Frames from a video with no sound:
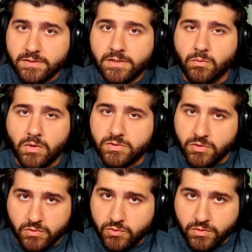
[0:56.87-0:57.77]
there was
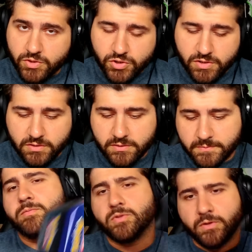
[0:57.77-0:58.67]
no Sword and Shield.
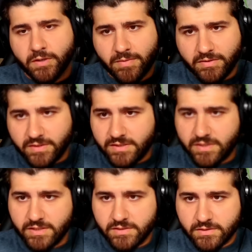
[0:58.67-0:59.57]
I'm talking about these
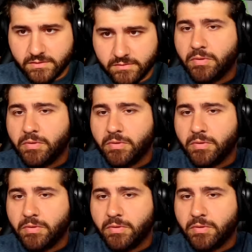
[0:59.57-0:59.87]
tins. The